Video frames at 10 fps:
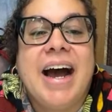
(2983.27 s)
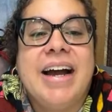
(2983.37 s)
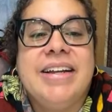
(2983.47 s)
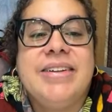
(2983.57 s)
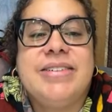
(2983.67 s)

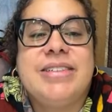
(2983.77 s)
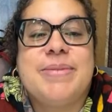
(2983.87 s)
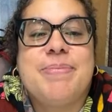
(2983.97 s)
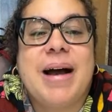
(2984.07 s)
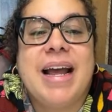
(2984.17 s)
You should
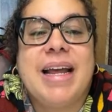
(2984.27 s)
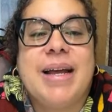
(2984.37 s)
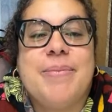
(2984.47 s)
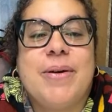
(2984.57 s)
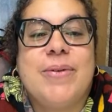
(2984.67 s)
buy
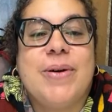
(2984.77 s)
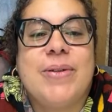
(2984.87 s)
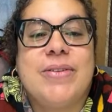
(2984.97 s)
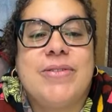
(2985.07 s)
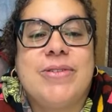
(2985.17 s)
him a roll
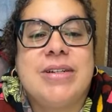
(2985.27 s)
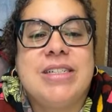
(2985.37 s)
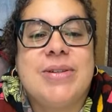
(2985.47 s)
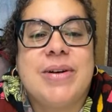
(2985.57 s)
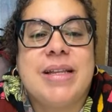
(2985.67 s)
of Grinch
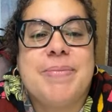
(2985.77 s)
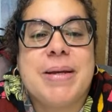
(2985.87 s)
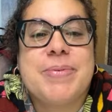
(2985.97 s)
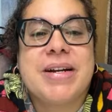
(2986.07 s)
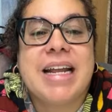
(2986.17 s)
toilet
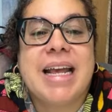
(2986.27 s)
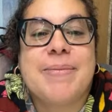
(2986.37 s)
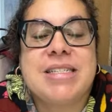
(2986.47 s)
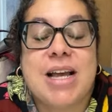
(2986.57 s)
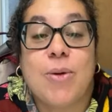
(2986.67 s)
paper on Amazon.